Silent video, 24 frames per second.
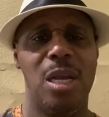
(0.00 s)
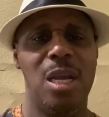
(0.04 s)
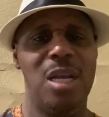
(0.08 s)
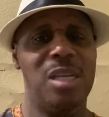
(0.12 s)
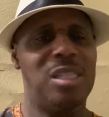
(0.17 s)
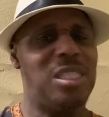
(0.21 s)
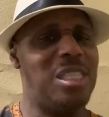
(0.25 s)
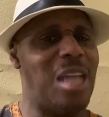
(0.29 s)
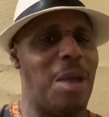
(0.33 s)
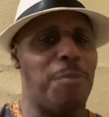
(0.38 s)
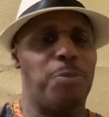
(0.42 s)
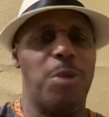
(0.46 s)

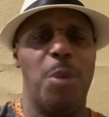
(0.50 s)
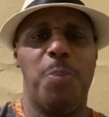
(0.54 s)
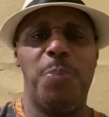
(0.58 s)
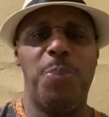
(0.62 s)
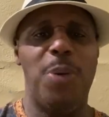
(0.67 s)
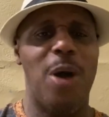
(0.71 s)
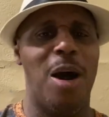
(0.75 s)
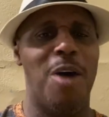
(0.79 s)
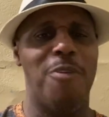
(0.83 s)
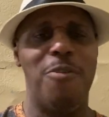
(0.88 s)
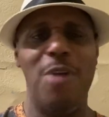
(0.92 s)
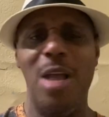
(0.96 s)
Step to
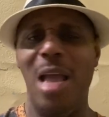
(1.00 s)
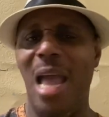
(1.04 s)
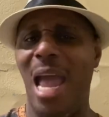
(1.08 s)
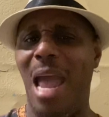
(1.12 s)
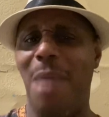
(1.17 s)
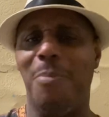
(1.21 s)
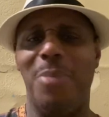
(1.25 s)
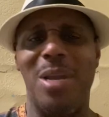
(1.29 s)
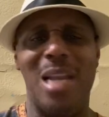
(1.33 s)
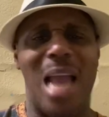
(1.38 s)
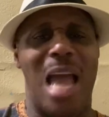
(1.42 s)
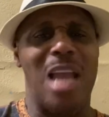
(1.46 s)
Puff
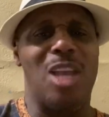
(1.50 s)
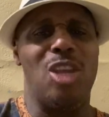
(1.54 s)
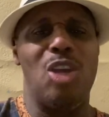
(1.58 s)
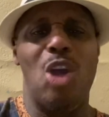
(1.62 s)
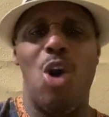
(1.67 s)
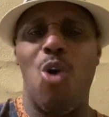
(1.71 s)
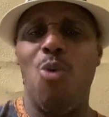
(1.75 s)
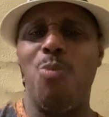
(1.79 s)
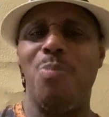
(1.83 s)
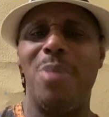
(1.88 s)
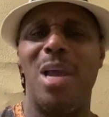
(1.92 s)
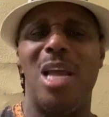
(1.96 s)
and be like,
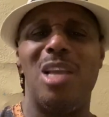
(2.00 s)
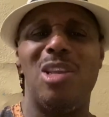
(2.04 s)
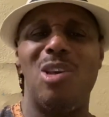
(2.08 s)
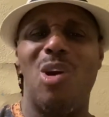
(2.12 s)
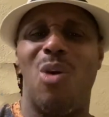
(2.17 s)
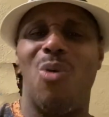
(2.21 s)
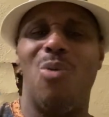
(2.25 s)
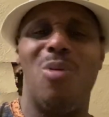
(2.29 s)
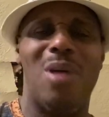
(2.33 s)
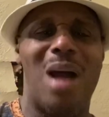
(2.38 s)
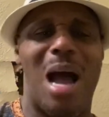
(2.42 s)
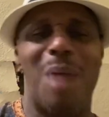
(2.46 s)
yo, man,
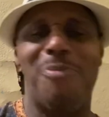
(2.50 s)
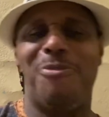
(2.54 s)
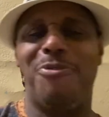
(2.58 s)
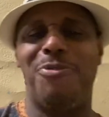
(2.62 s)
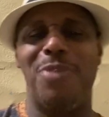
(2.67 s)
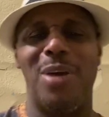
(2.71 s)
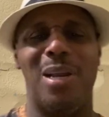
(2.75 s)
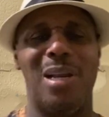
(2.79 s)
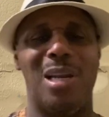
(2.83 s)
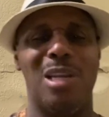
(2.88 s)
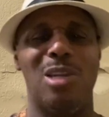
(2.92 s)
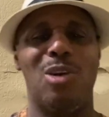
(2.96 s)
yo, I'm
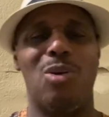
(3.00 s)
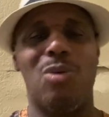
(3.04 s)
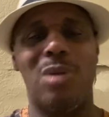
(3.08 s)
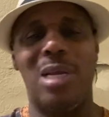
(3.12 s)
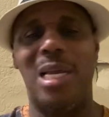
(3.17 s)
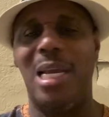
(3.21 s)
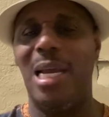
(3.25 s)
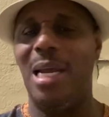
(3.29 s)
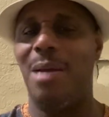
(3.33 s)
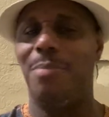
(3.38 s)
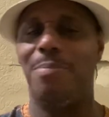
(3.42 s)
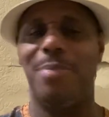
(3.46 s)
feeling Lil'
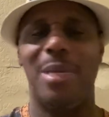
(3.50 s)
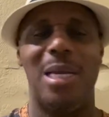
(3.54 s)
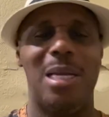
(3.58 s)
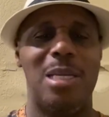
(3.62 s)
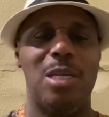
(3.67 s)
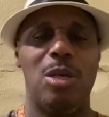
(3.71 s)
Kim, man.